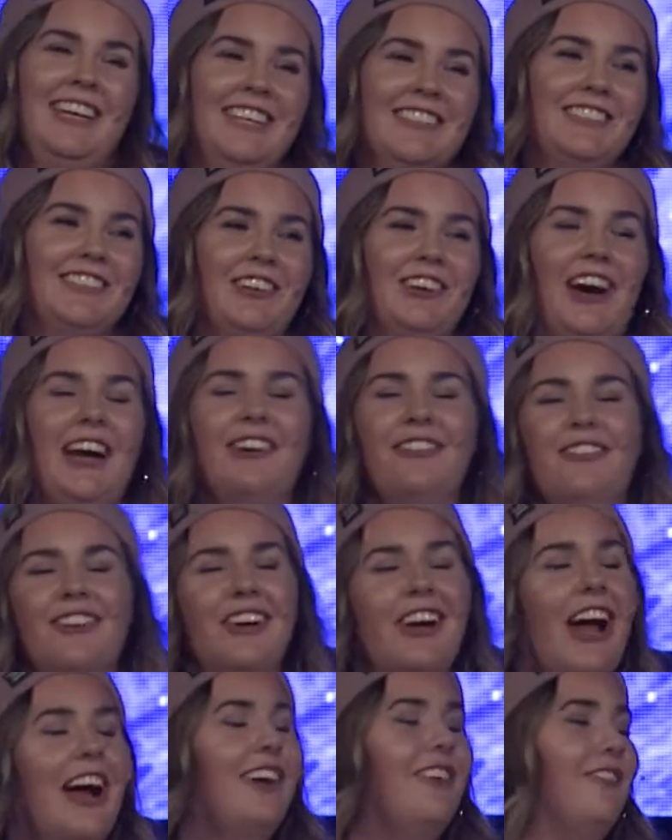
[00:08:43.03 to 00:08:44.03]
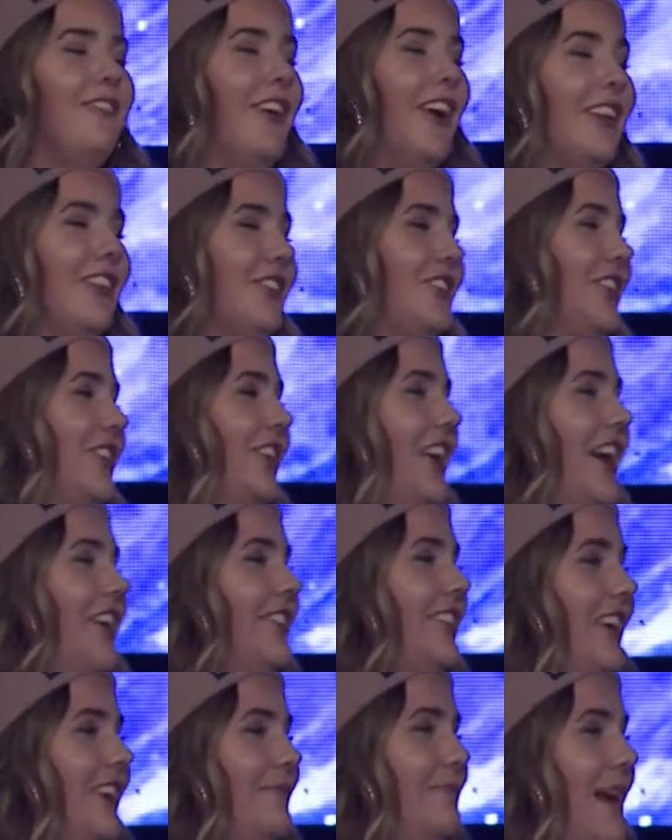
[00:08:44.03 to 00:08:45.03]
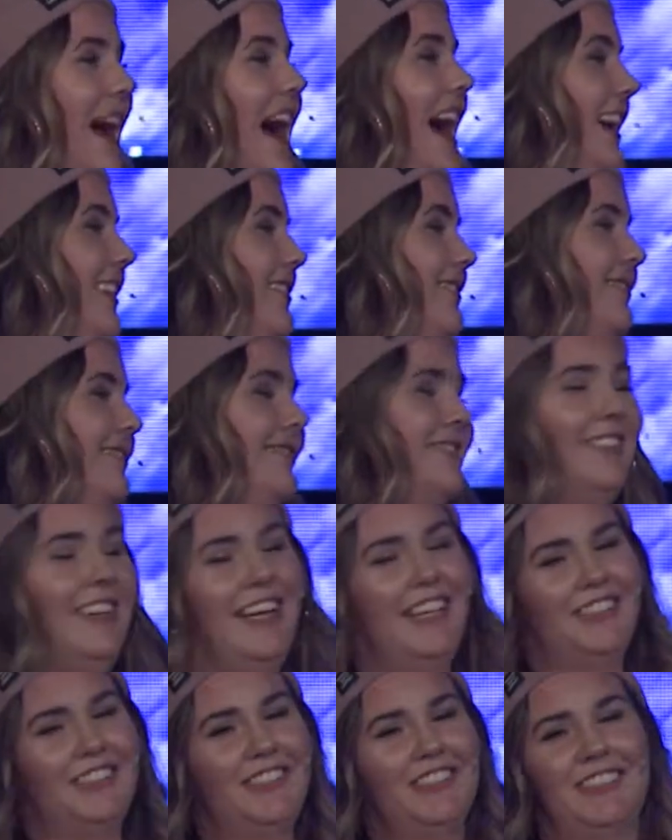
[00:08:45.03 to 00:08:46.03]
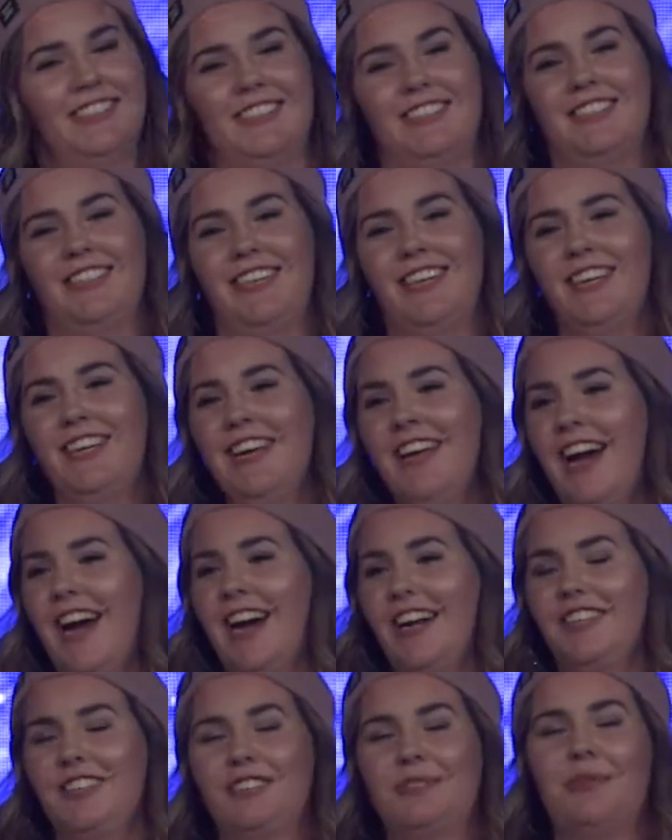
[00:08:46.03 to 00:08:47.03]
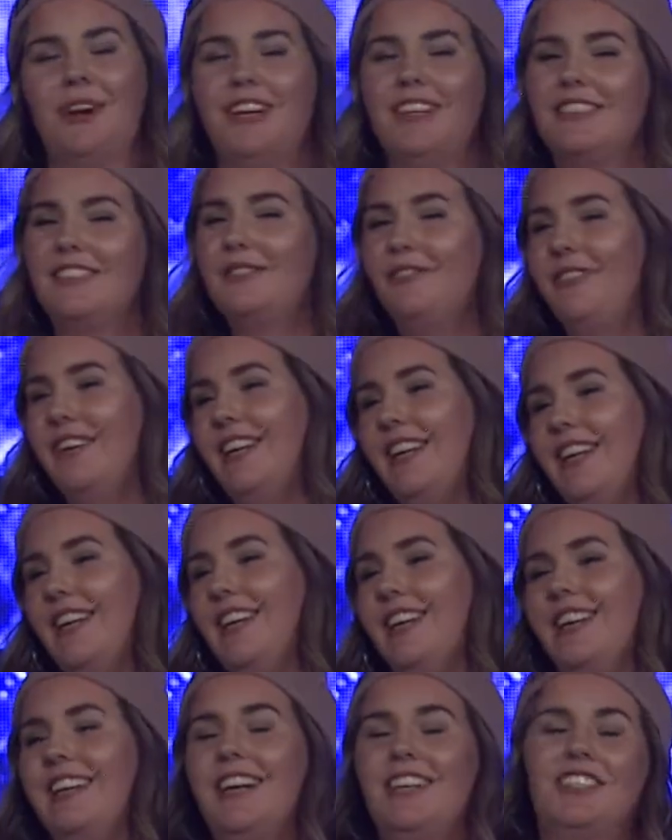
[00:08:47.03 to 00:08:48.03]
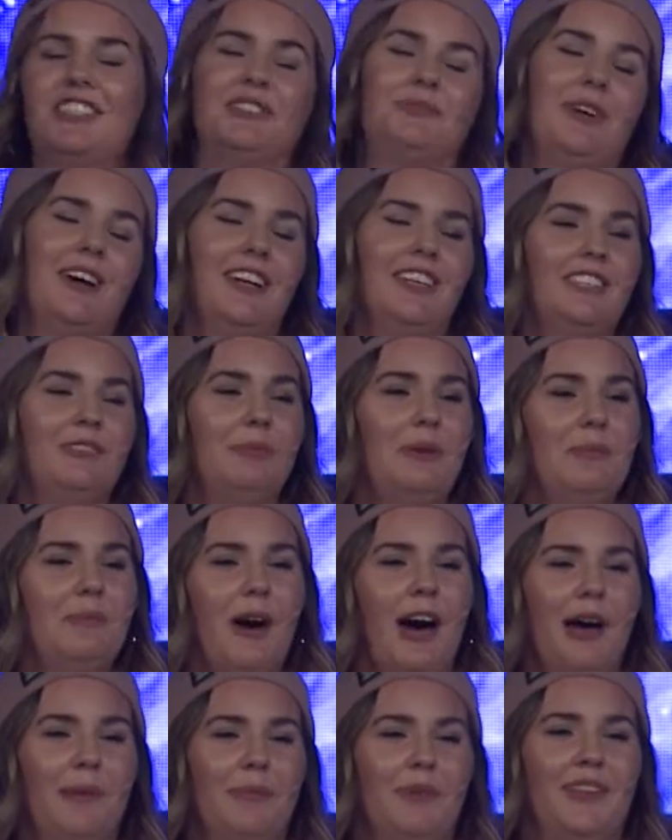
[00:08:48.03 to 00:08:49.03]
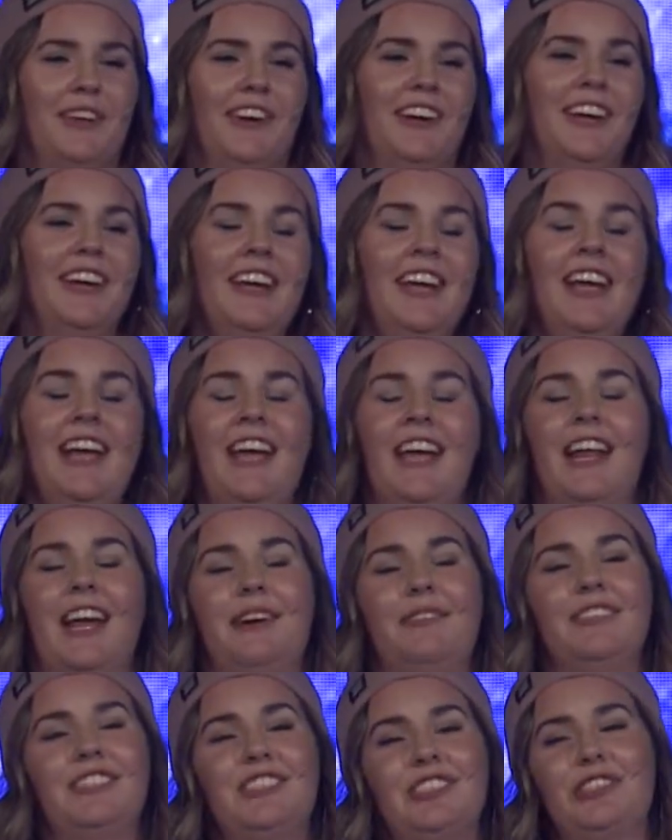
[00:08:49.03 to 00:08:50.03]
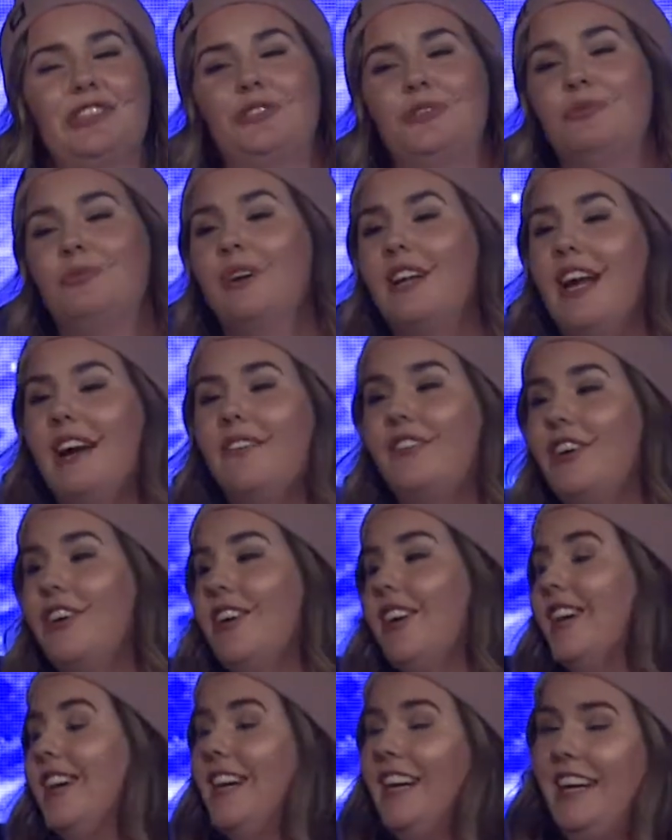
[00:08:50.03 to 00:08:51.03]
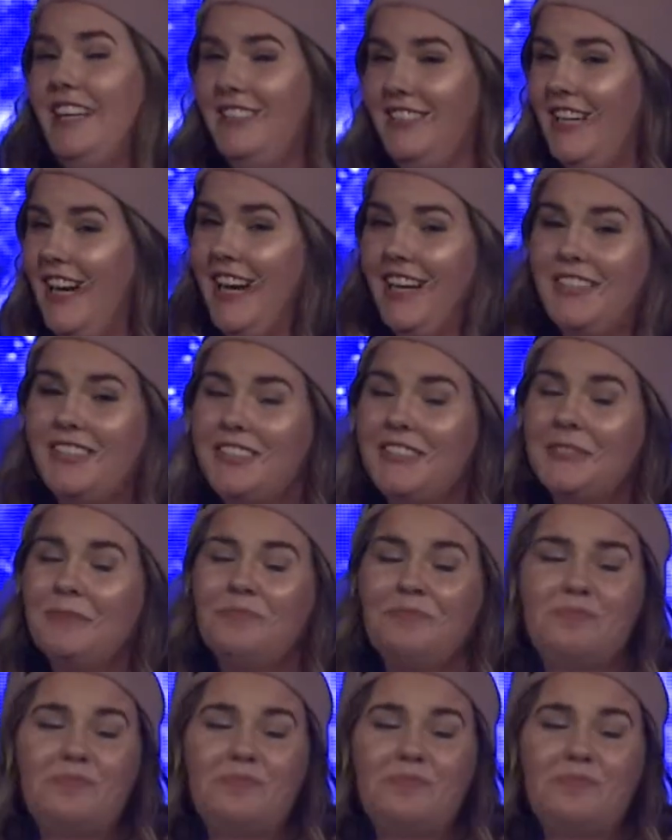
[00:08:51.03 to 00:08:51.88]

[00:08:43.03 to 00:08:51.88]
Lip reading: So I followed the crowd like mad, as you could see. I just wanted to fit in. I just wanted to be popular, and I would do whatever it takes.